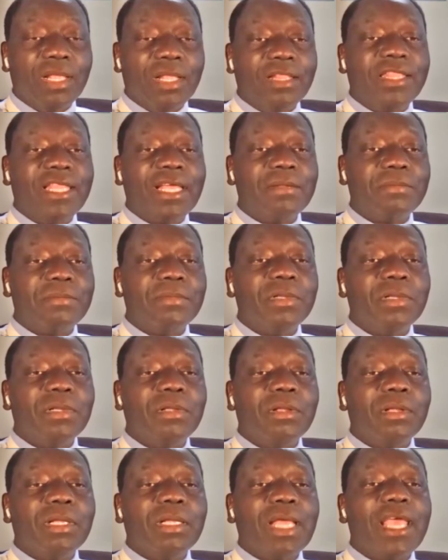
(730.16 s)
that
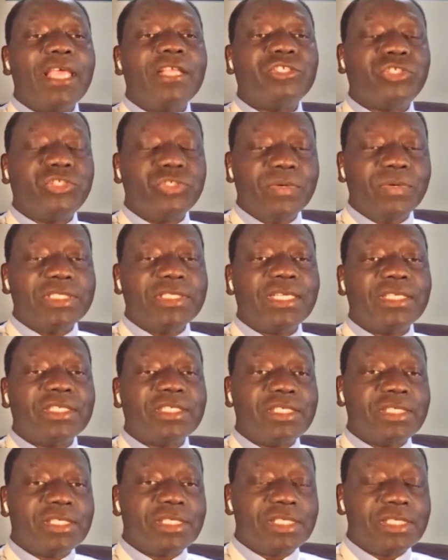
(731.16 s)
ensures that
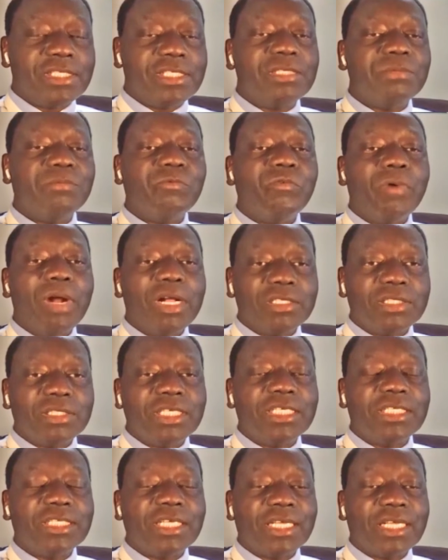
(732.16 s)
this system works
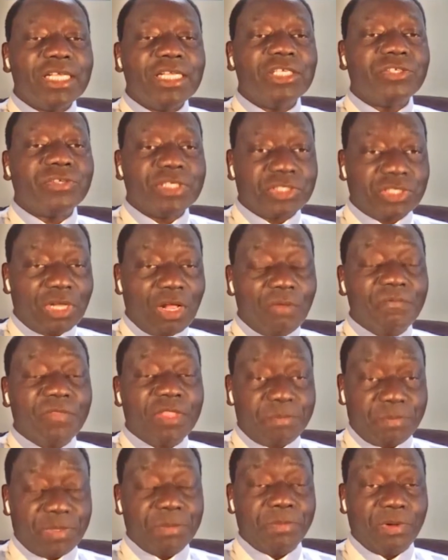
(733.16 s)
in the interest of the
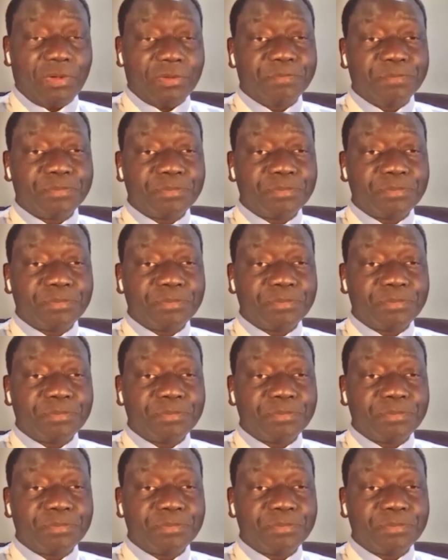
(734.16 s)
people.